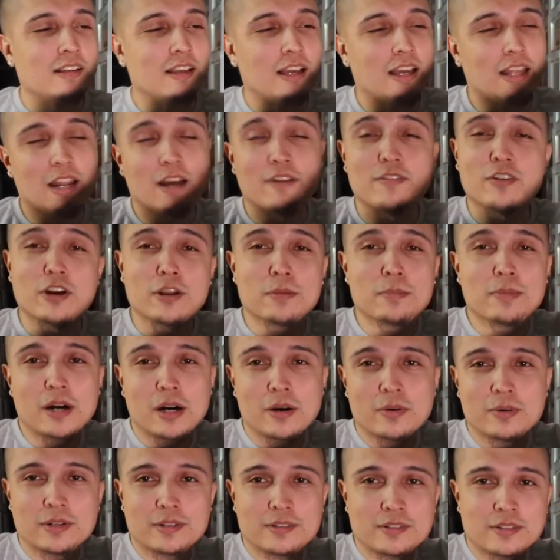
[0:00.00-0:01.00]
and I've already
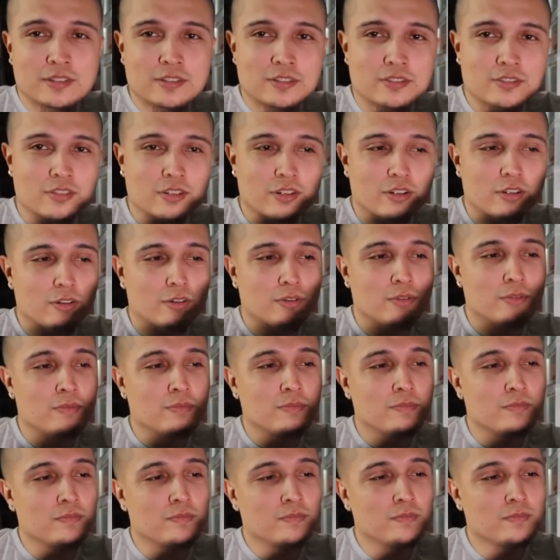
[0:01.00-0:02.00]
bought one, so
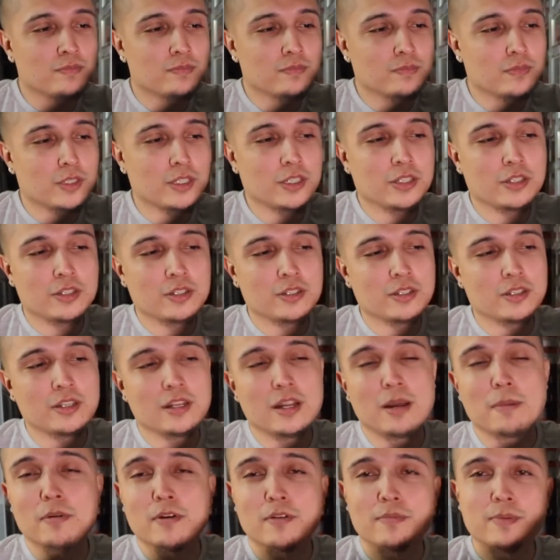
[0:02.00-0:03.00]
the
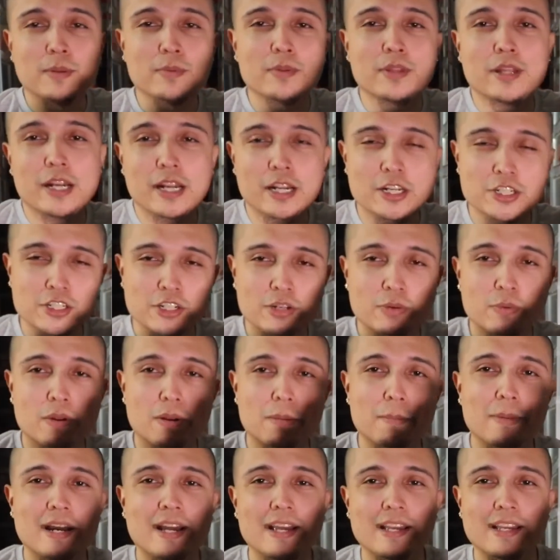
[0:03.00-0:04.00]
number of people that are actually going to want
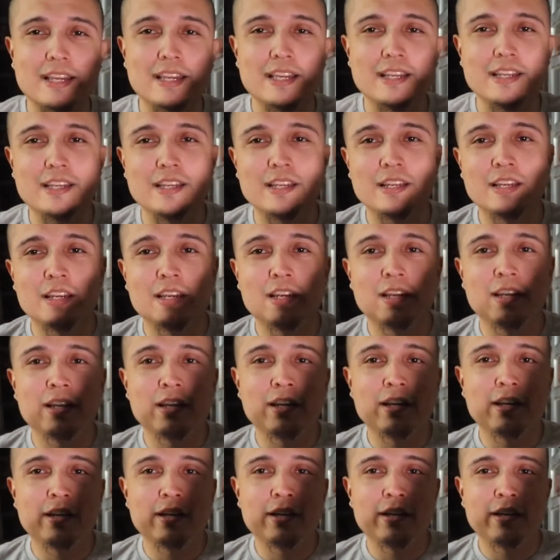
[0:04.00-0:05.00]
to buy a KD
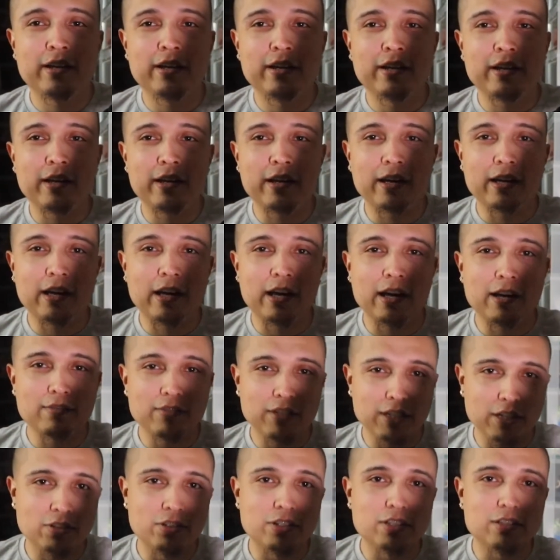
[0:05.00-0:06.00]
have
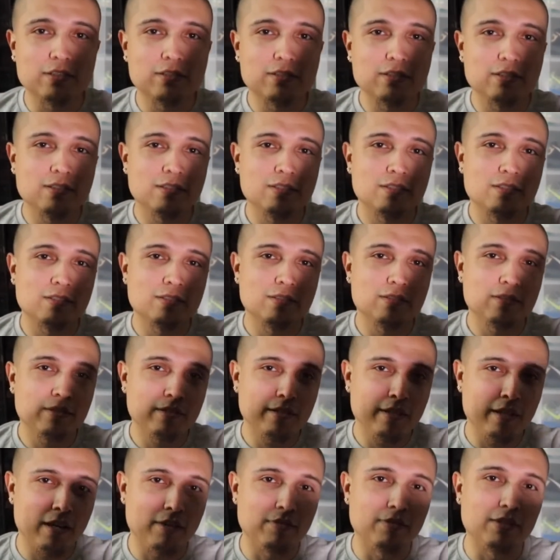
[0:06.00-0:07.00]
decreased
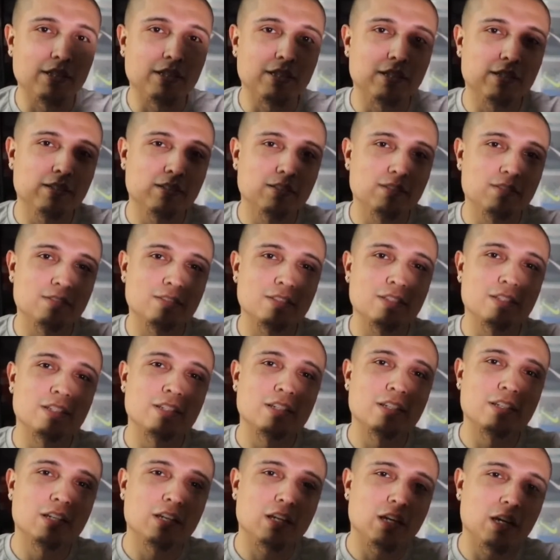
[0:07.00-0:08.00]
heavily,
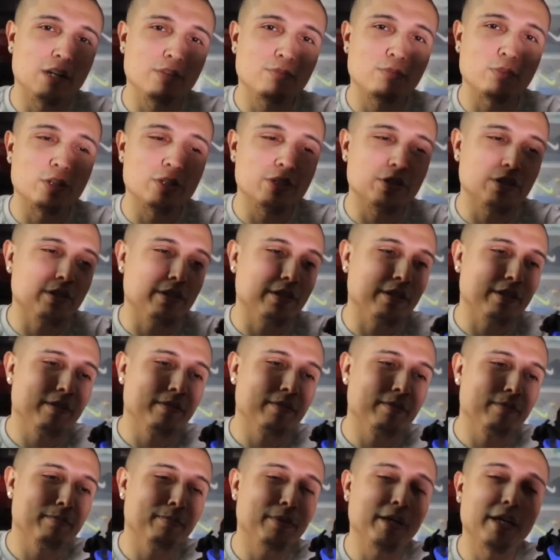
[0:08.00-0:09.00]
unfortunately.
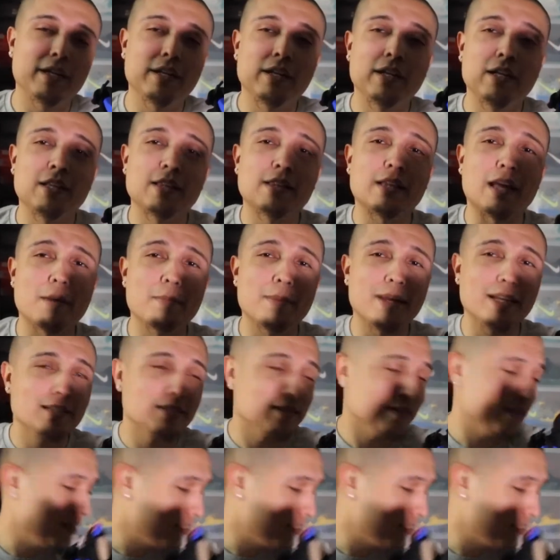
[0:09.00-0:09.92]
But that makes it